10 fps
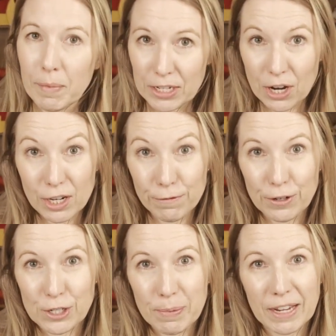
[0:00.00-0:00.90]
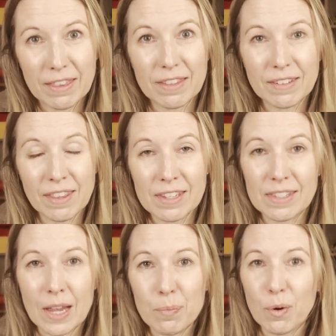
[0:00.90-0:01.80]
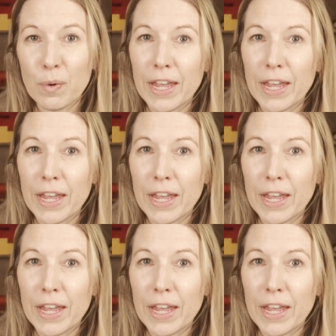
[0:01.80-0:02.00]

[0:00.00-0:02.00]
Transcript: When my daughter first picked this up,